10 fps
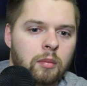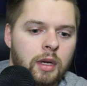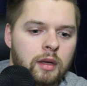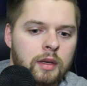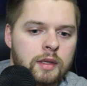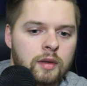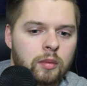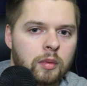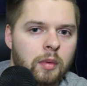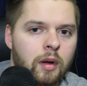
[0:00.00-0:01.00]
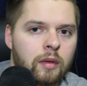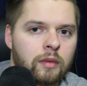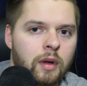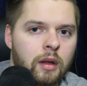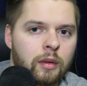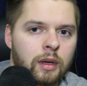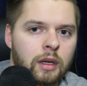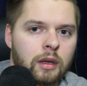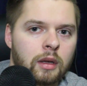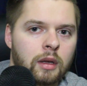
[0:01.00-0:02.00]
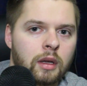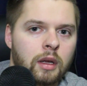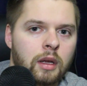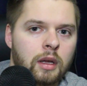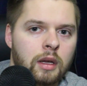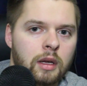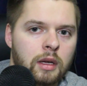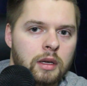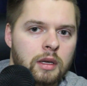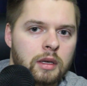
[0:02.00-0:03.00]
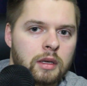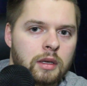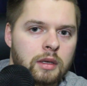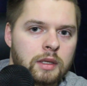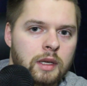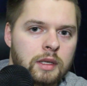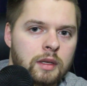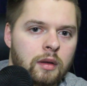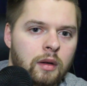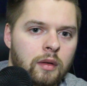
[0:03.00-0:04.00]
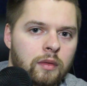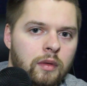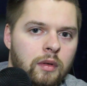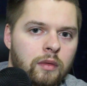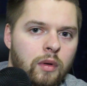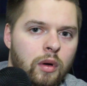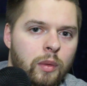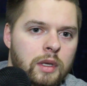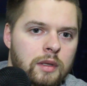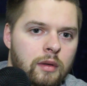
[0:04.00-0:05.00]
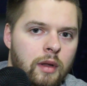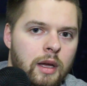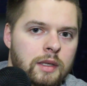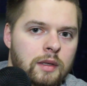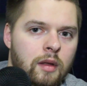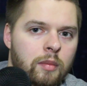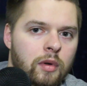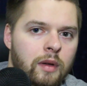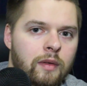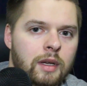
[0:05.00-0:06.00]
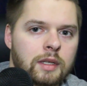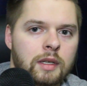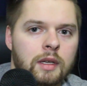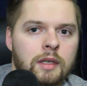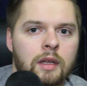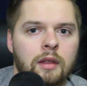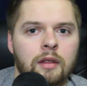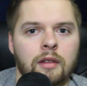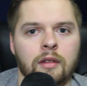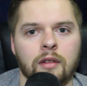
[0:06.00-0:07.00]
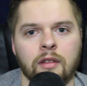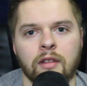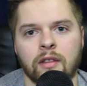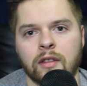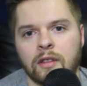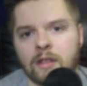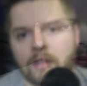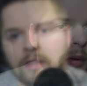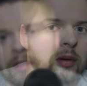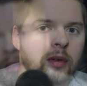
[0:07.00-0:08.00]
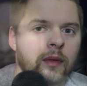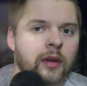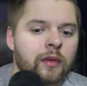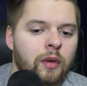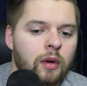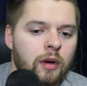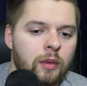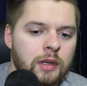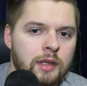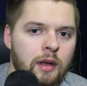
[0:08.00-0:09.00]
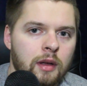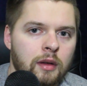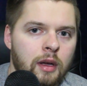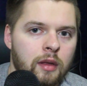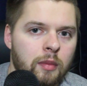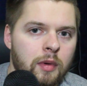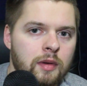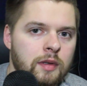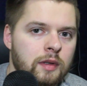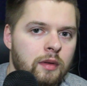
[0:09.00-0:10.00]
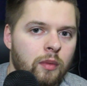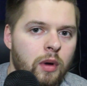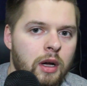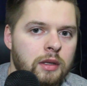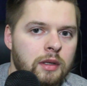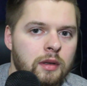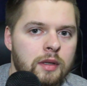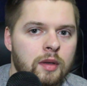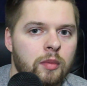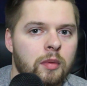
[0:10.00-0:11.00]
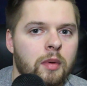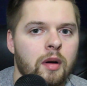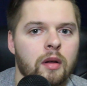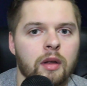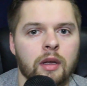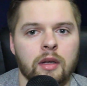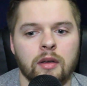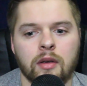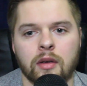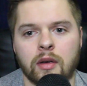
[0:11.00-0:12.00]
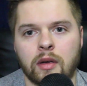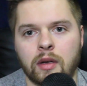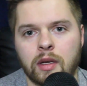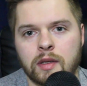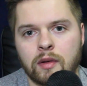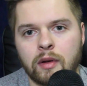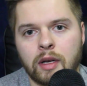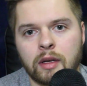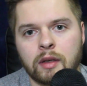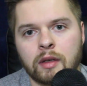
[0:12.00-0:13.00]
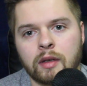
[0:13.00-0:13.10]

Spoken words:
make the Super Bowl following a season of 4 wins or less the previous season. Super Bowl 54 was the 10th most watched Super Bowl in history.